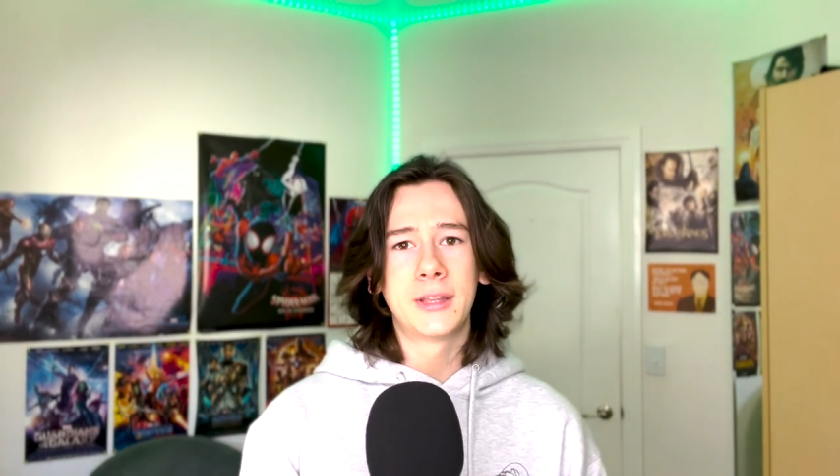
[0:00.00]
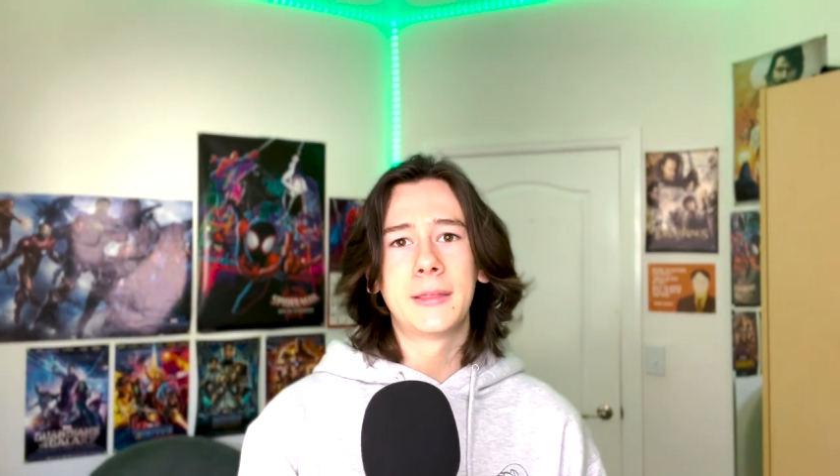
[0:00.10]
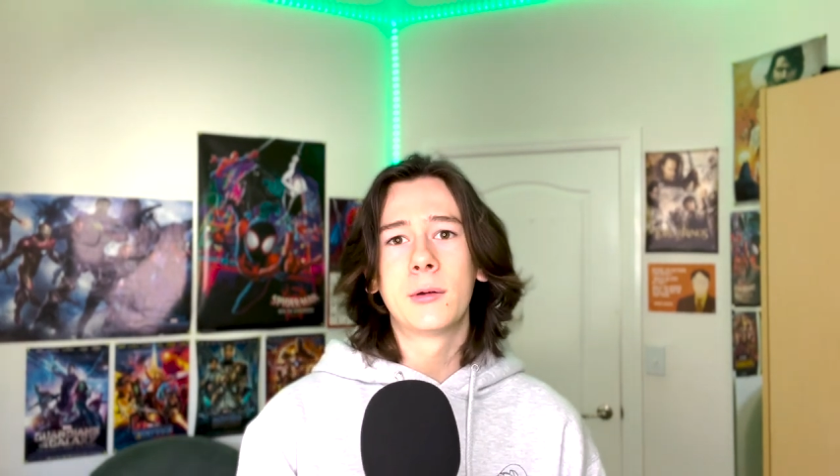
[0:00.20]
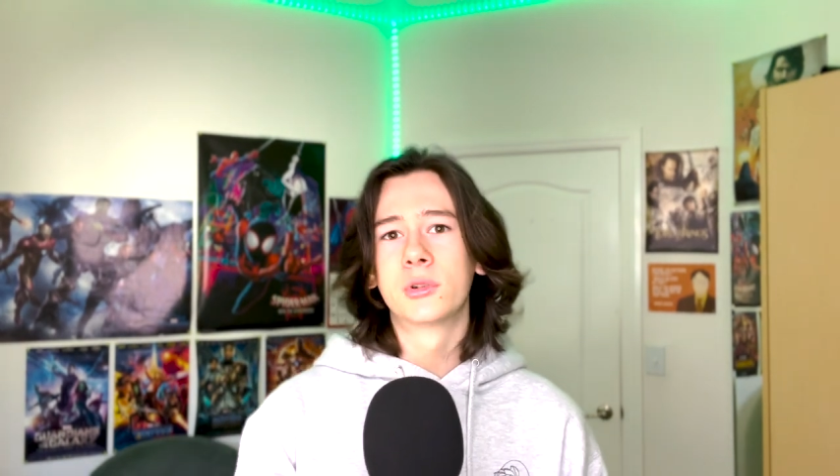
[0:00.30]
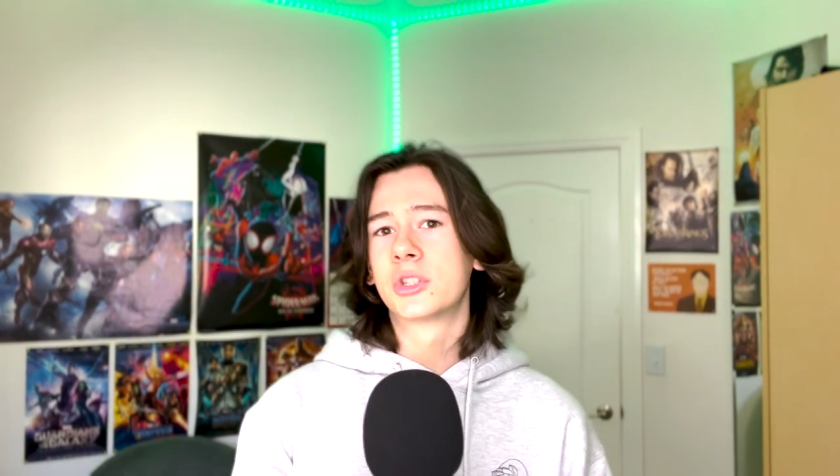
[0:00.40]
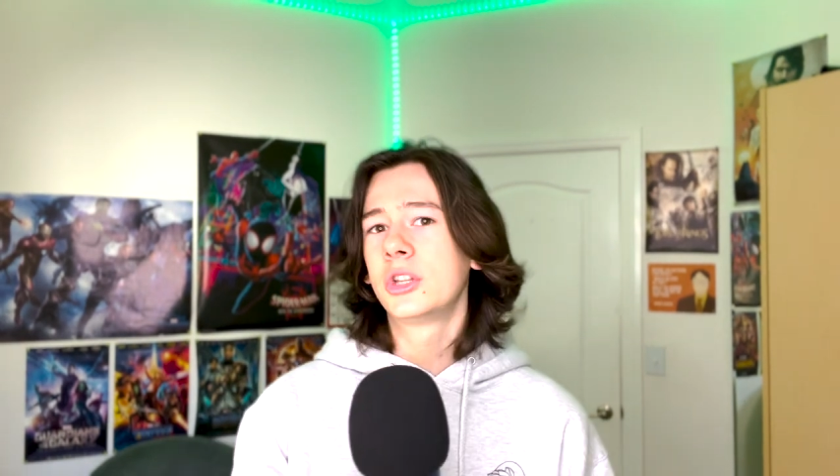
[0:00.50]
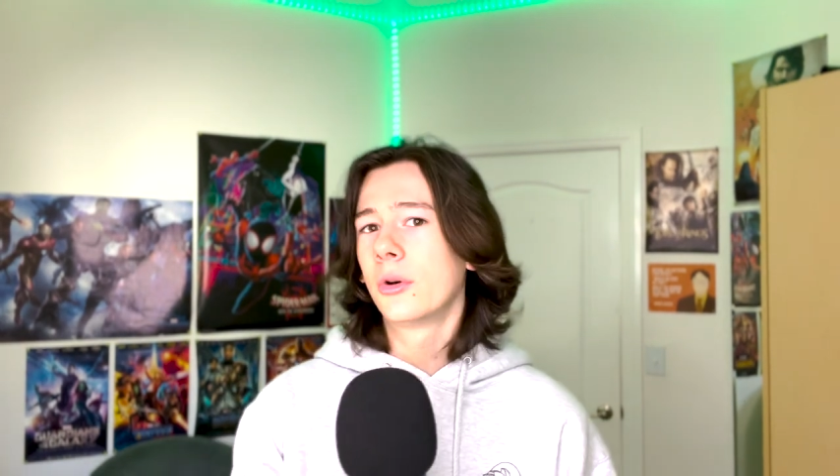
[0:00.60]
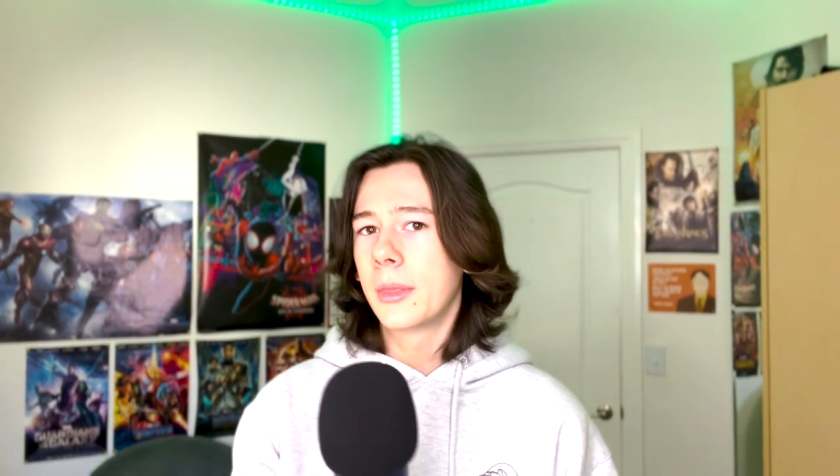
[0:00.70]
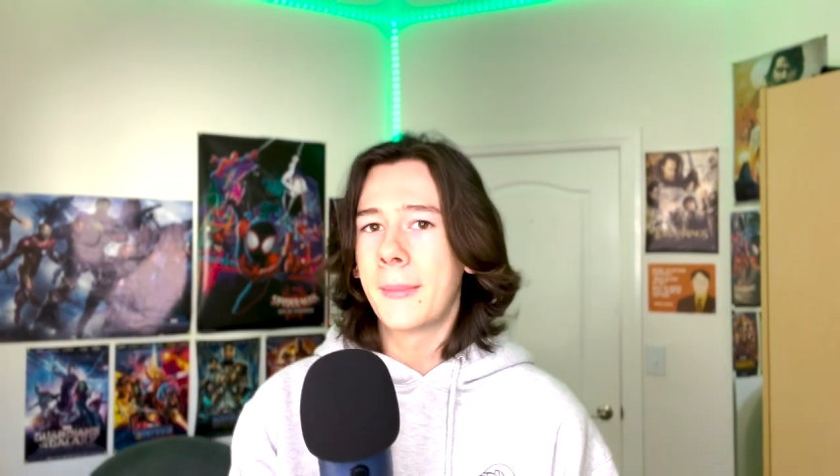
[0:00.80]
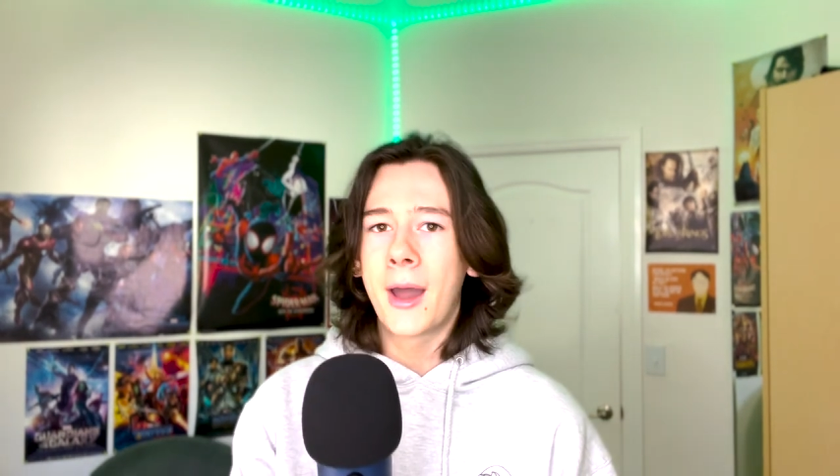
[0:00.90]
that they were
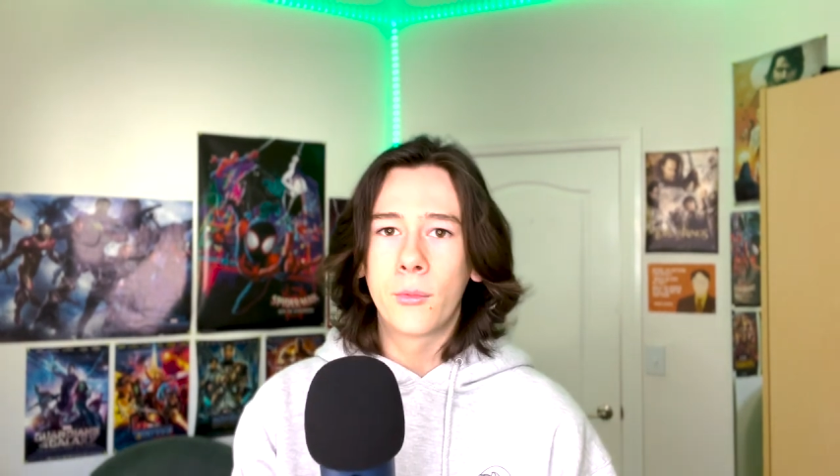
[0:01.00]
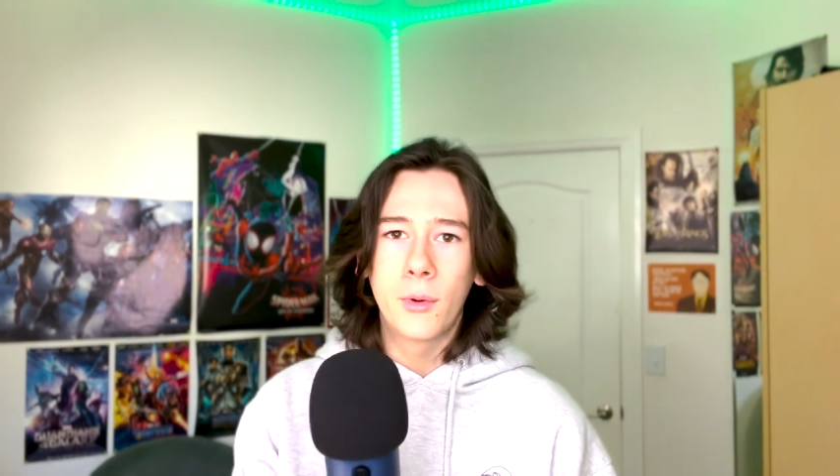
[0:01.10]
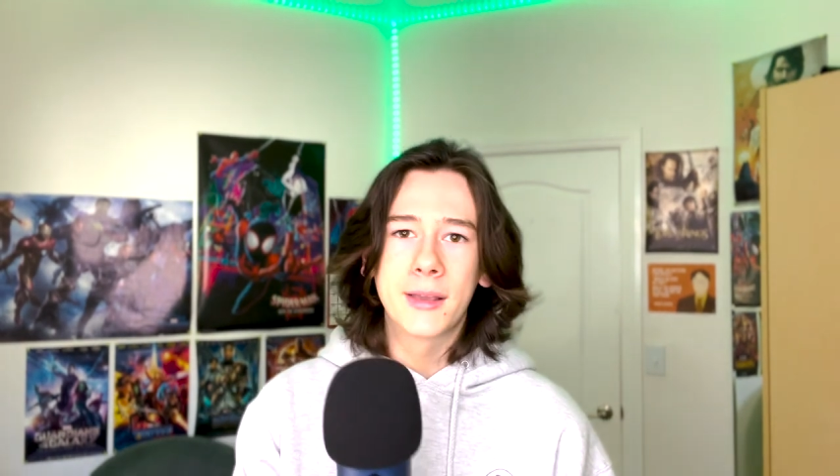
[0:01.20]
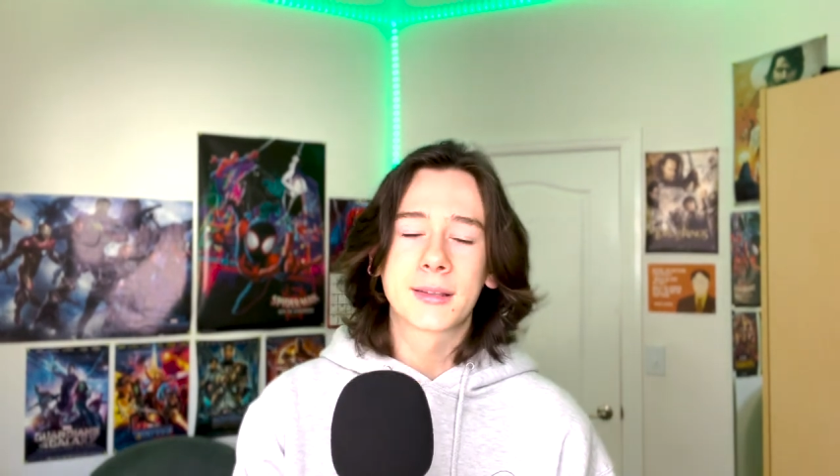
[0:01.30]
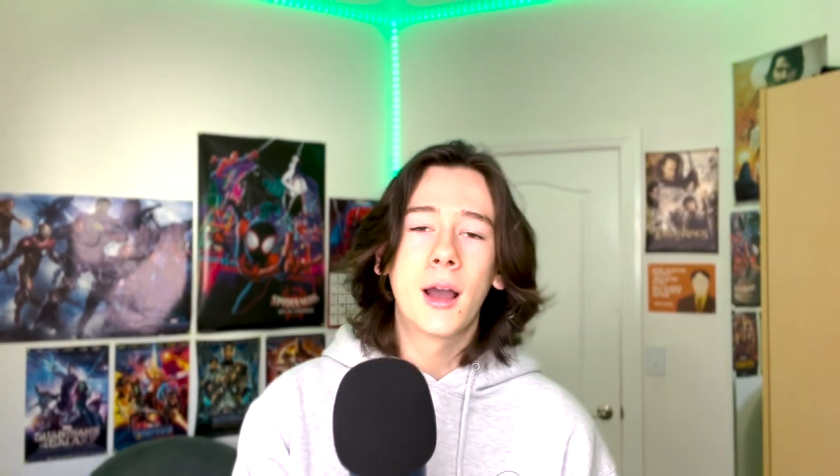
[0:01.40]
still in the Mountain West